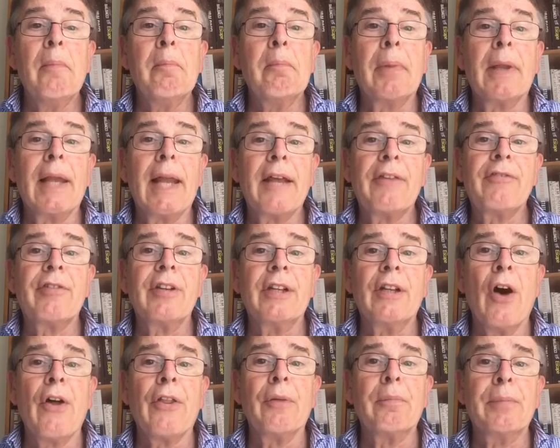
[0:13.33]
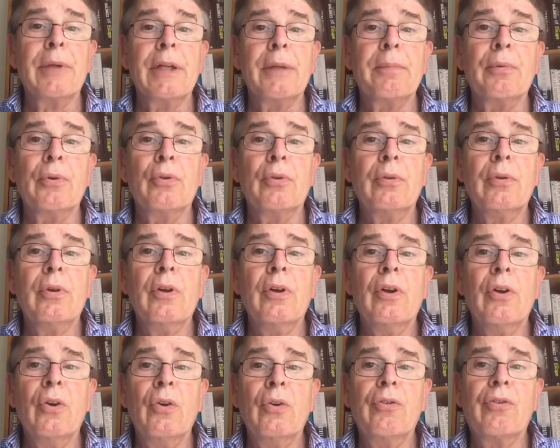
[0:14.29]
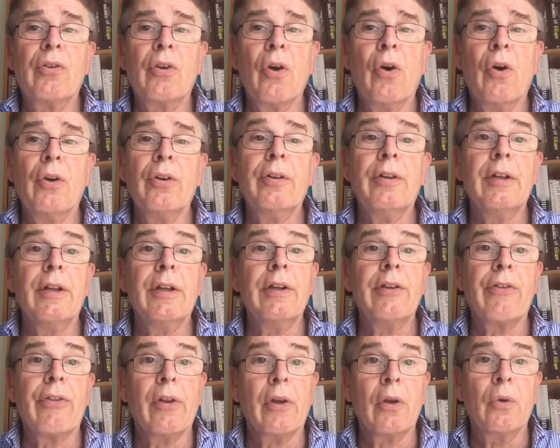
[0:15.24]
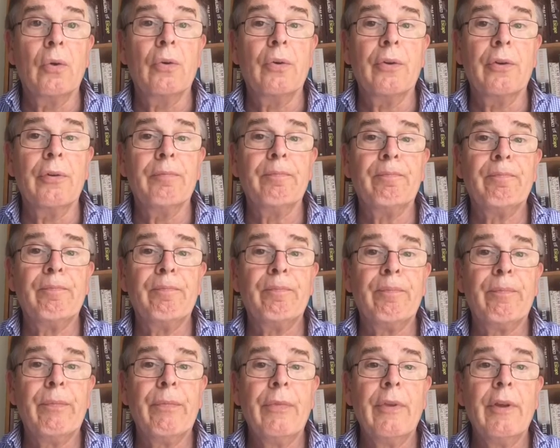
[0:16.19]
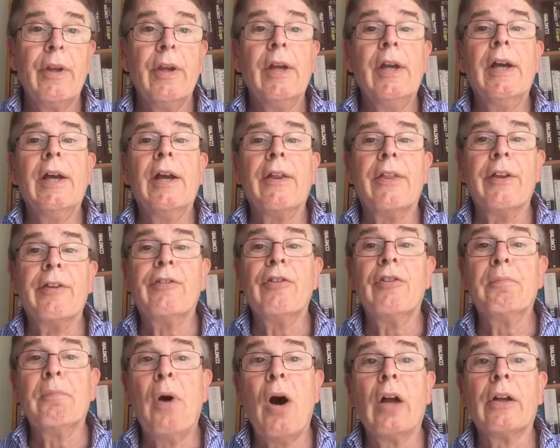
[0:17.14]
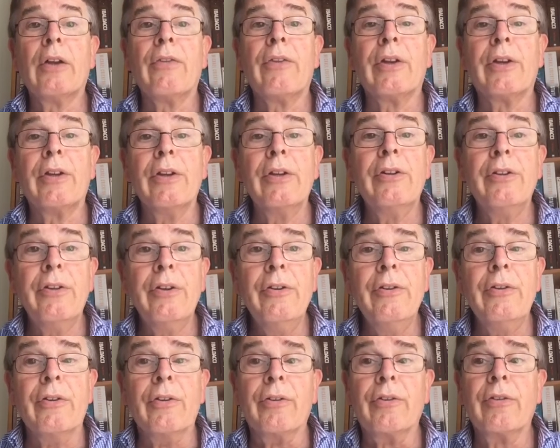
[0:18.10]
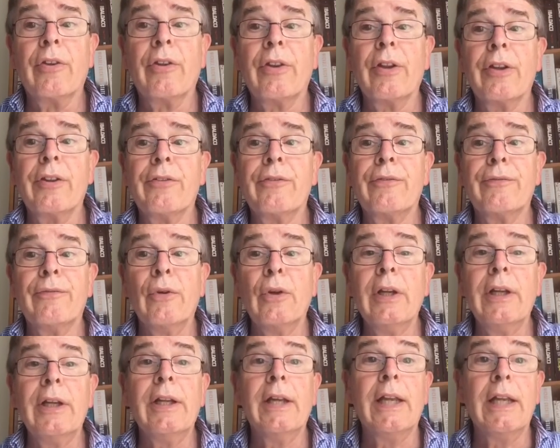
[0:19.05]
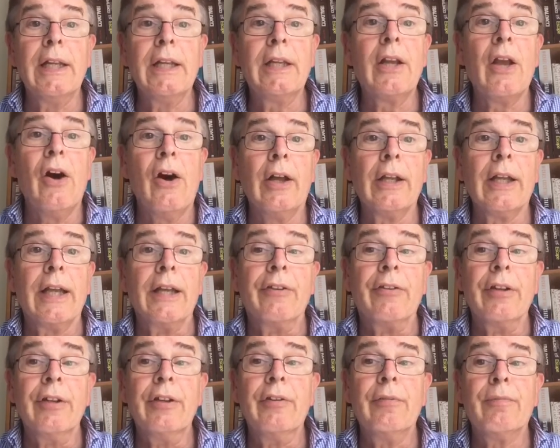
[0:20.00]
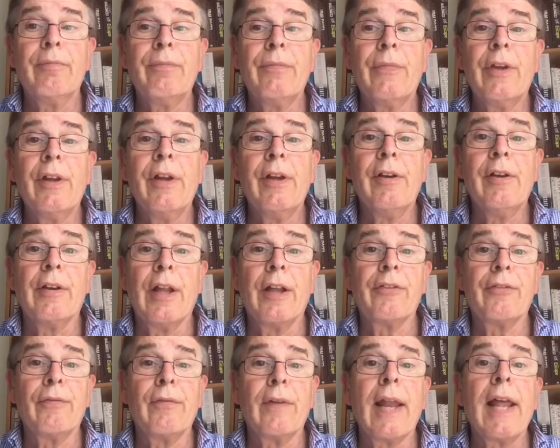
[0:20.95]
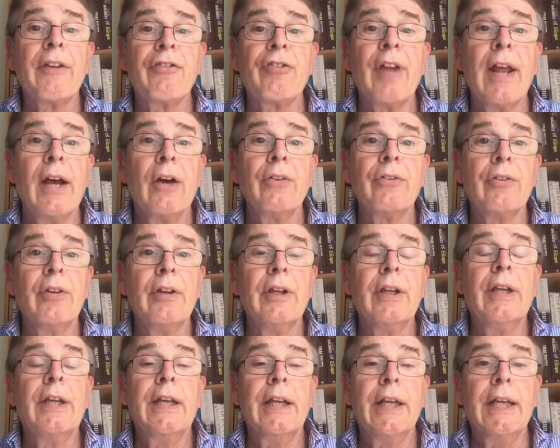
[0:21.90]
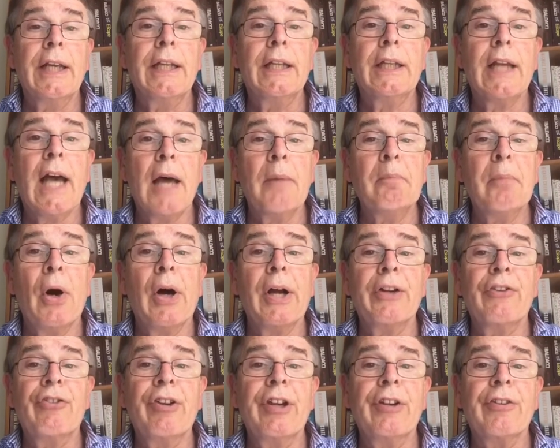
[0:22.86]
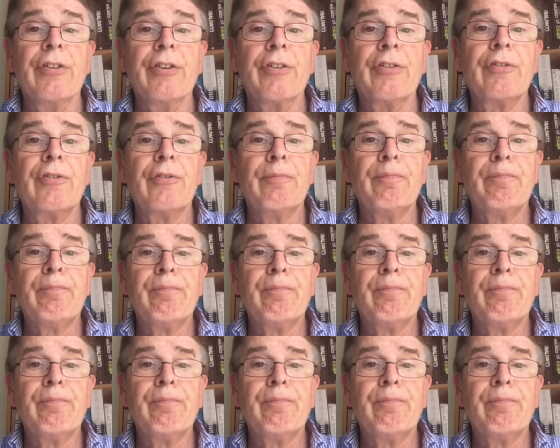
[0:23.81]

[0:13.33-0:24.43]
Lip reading: "Blessed are the people whose God is the Lord." This is part of the good news that is fully incarnated, that's fleshed out in and by Jesus.